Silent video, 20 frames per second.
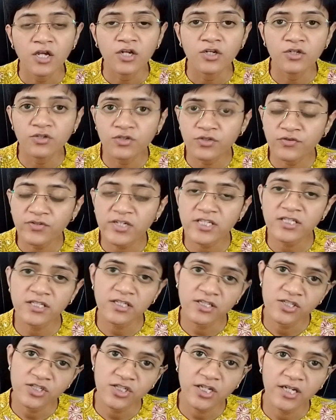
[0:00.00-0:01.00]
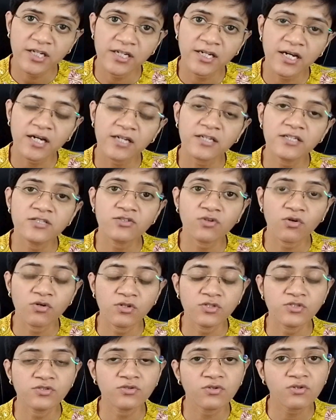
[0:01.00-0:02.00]
Ludwig's angina is
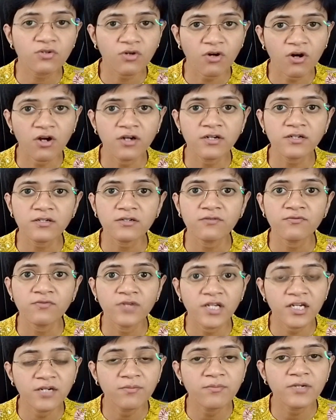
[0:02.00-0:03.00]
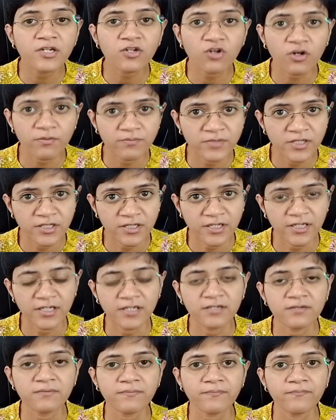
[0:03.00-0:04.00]
also called phlegmon of the neck.
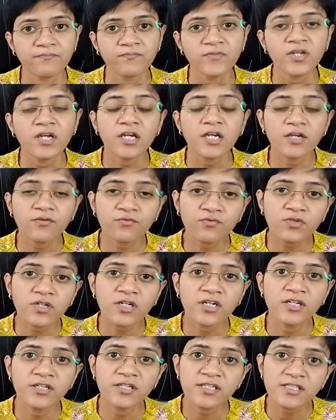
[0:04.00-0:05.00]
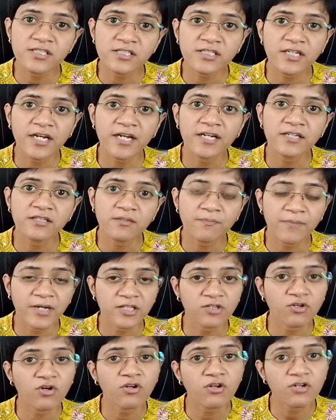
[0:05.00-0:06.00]
If we understand the
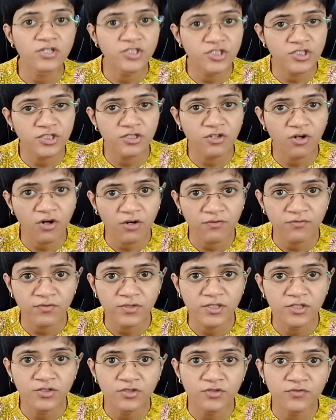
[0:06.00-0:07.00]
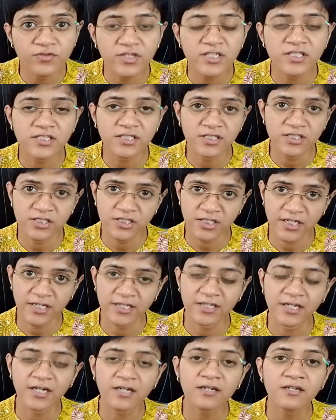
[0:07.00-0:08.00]
pathology of Ludwig's
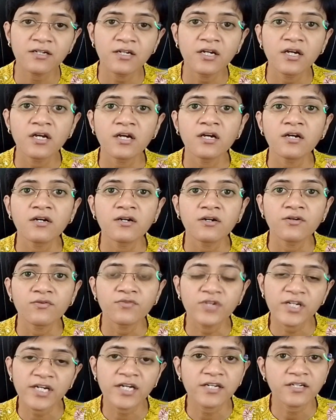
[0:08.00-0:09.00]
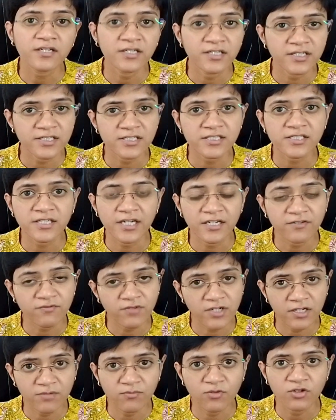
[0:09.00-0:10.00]
angina, we can understand
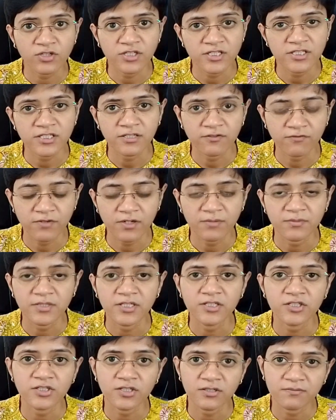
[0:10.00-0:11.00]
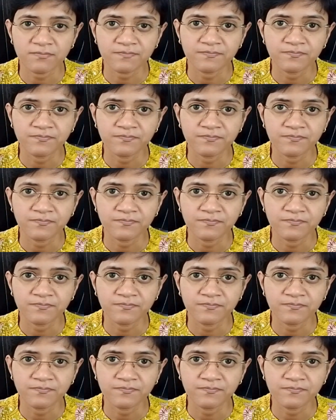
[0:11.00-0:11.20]
phlegmonous inflammation.